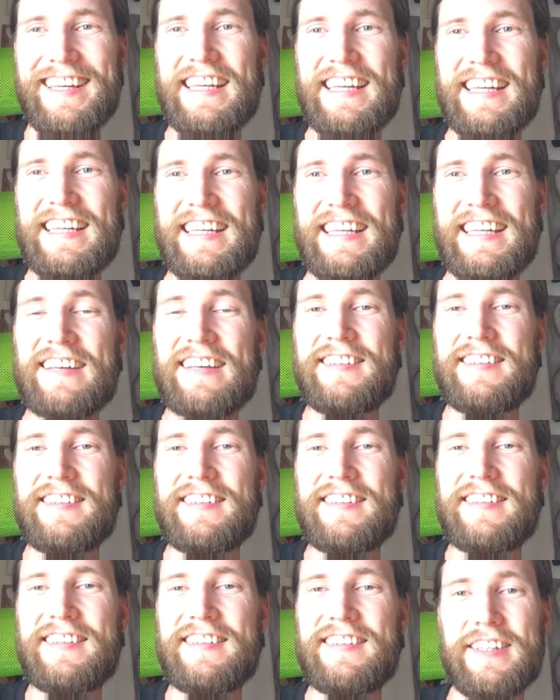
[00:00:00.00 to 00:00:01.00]
Dusty
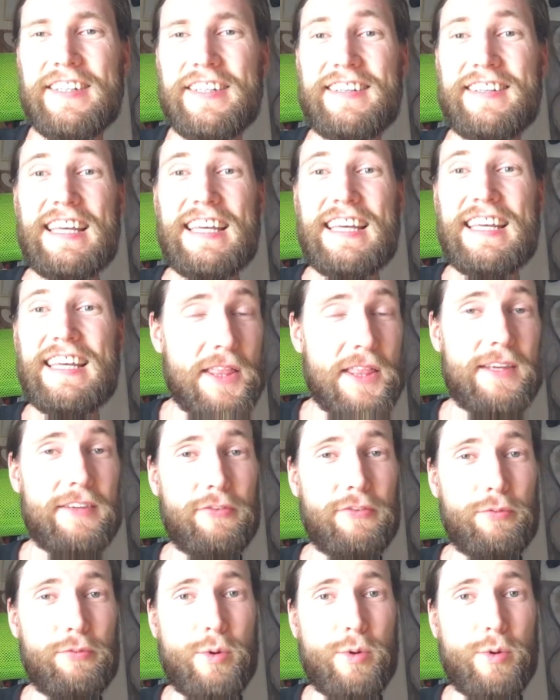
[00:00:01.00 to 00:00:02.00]
Divot.
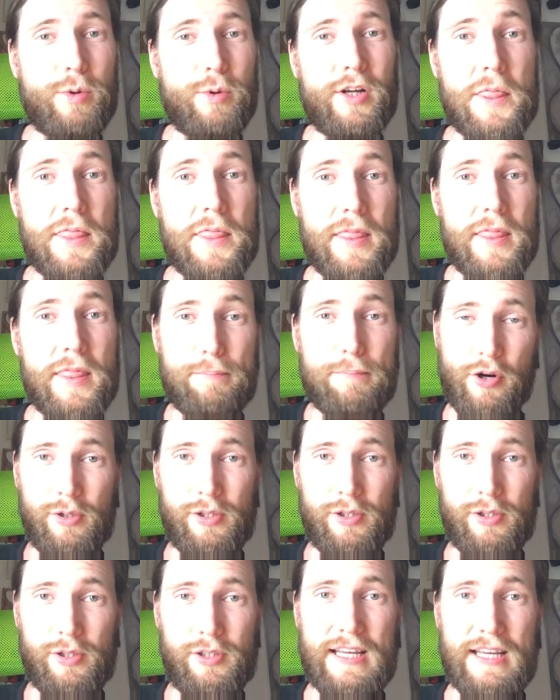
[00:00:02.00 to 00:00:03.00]
This one won the poll.